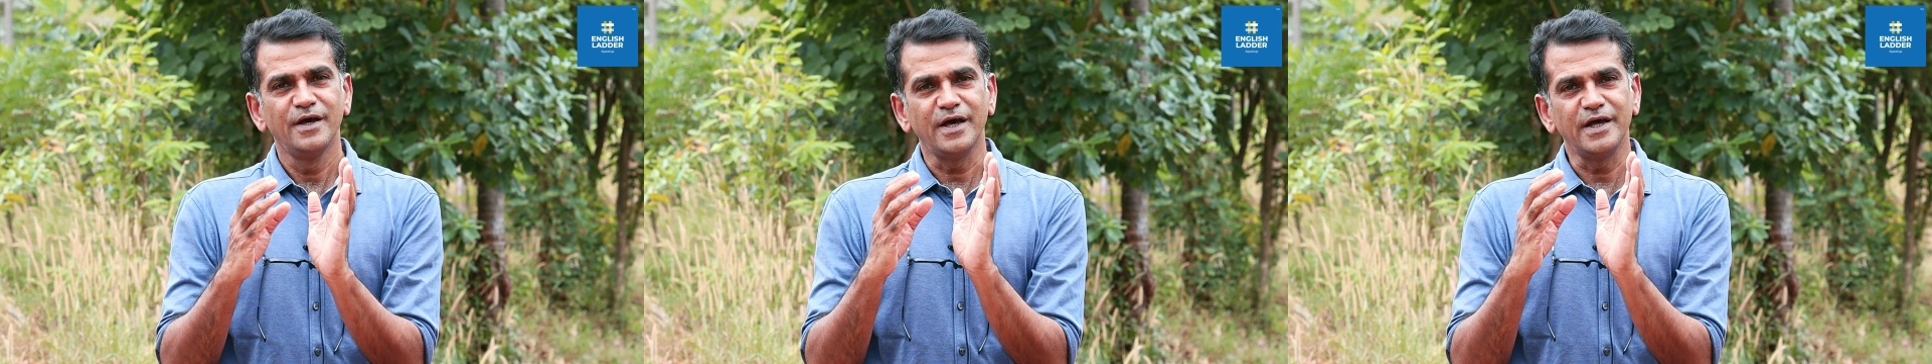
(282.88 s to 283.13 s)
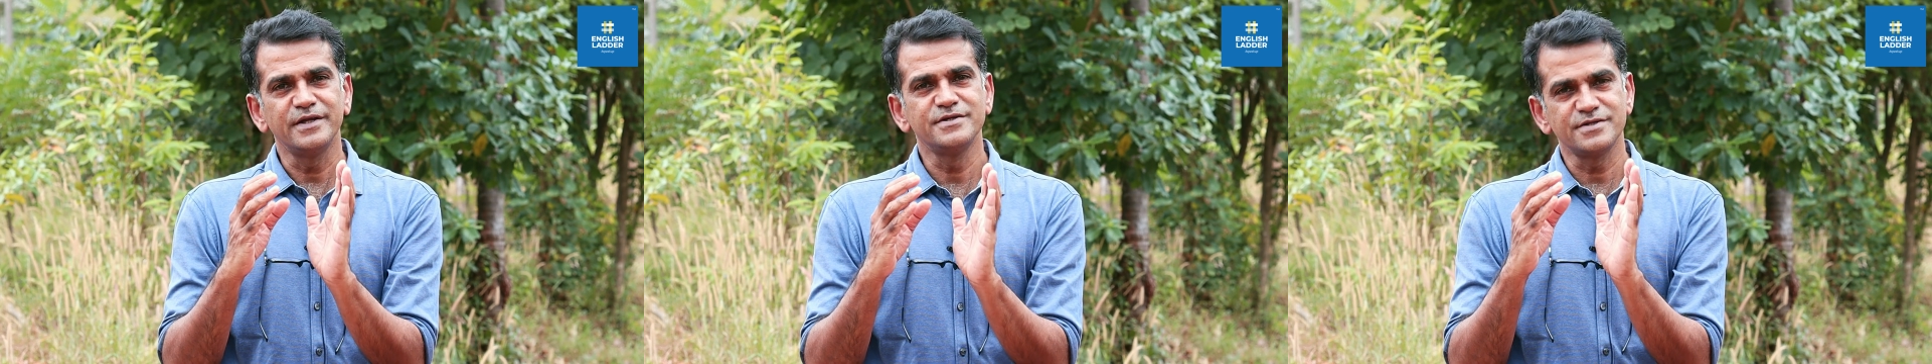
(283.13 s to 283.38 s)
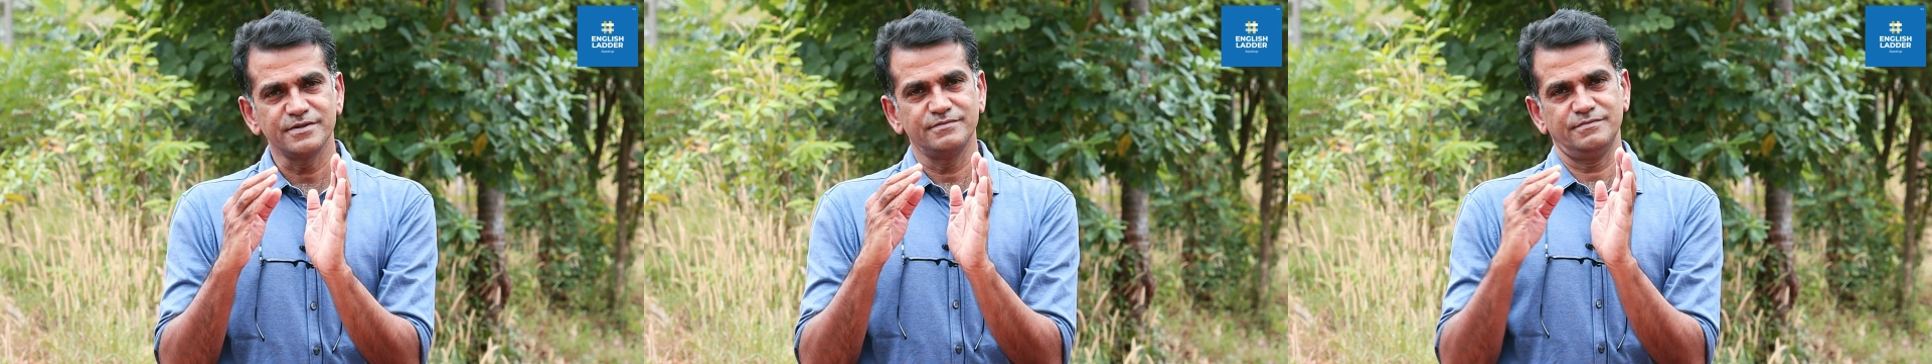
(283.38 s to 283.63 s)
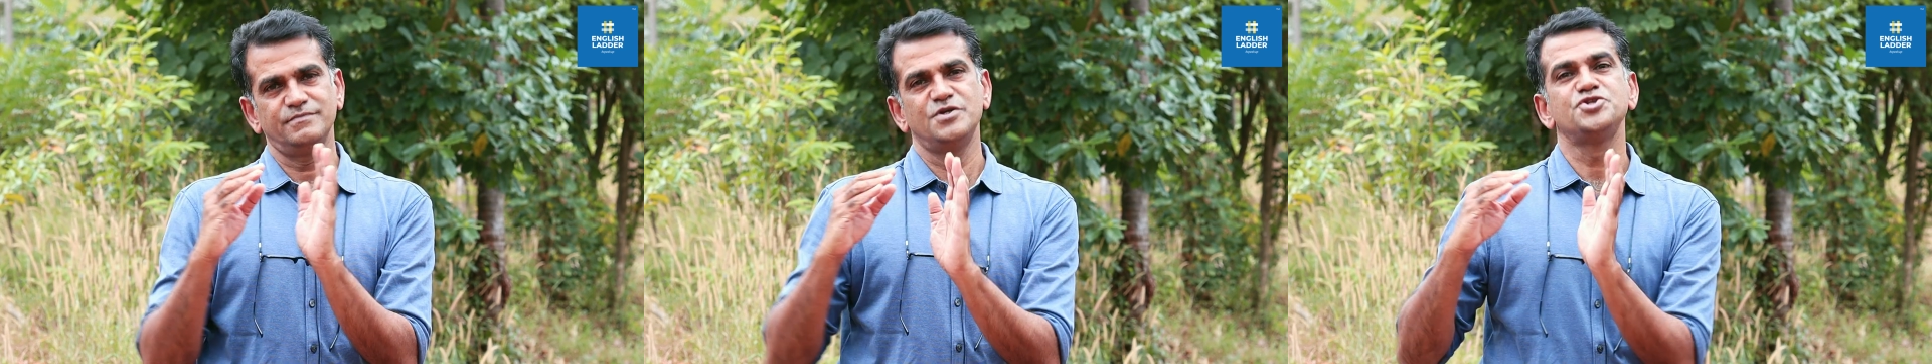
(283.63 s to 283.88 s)
and
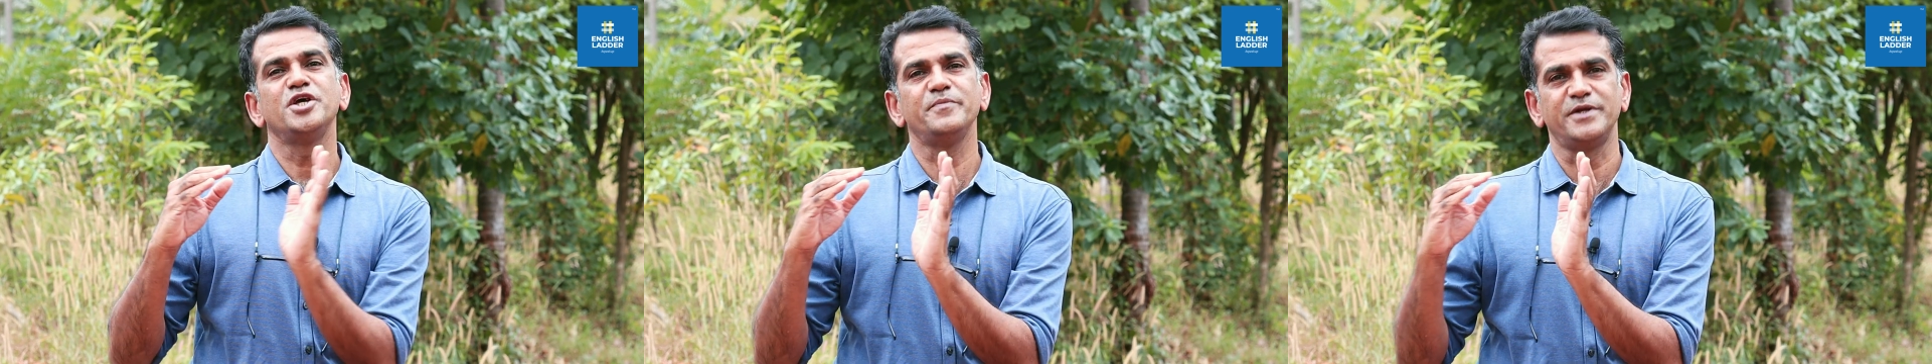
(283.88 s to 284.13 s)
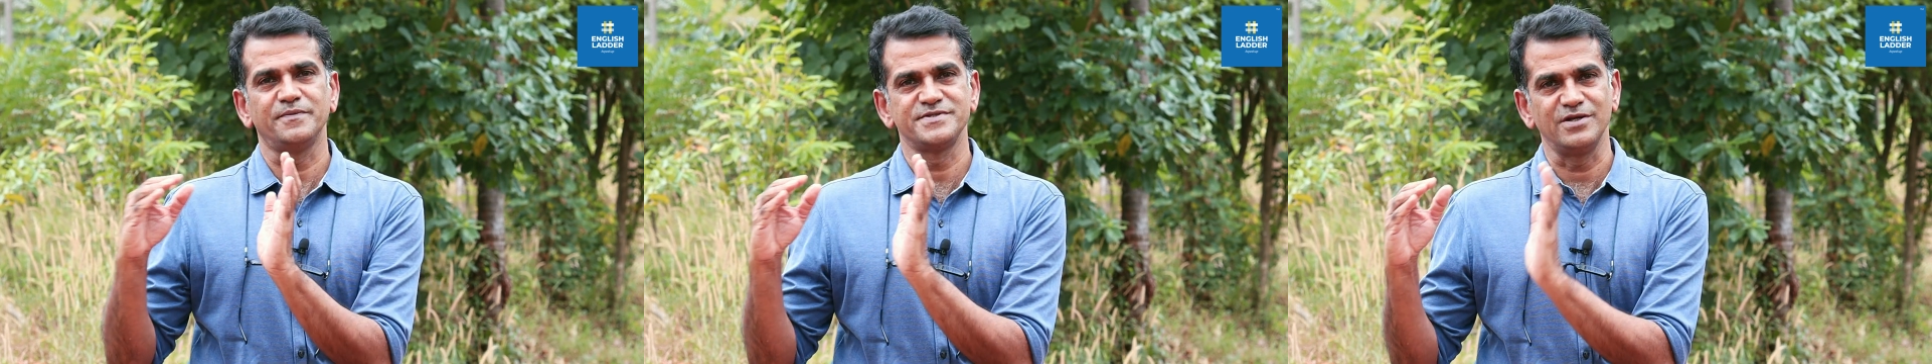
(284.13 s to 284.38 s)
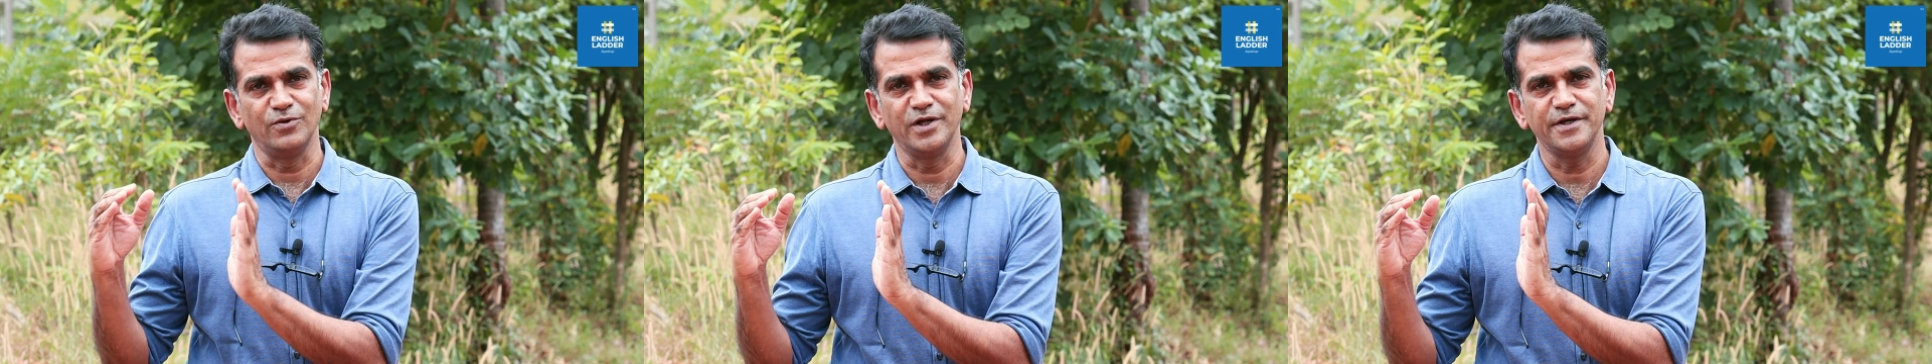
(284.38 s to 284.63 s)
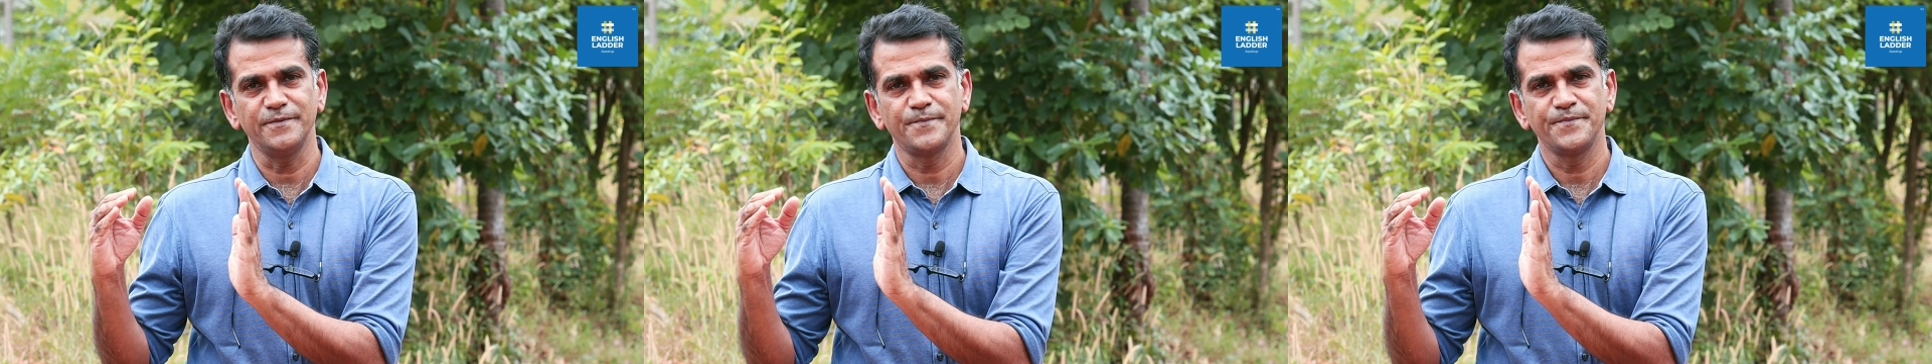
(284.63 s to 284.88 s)
shape it up
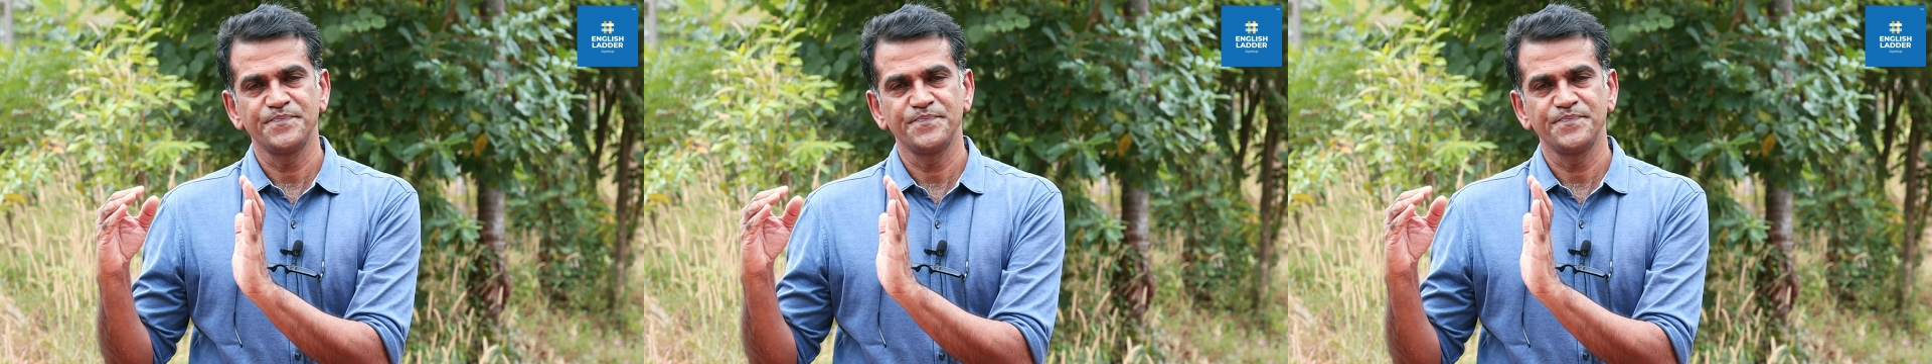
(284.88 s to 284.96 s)
slowly.